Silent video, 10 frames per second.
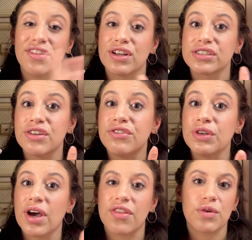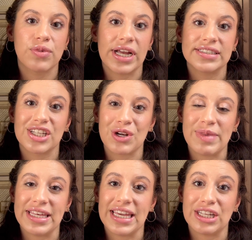There's a few other brands that are
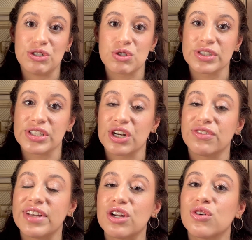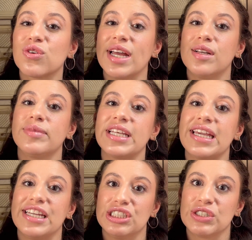making neutrals that are incredibly
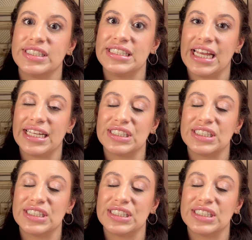interesting.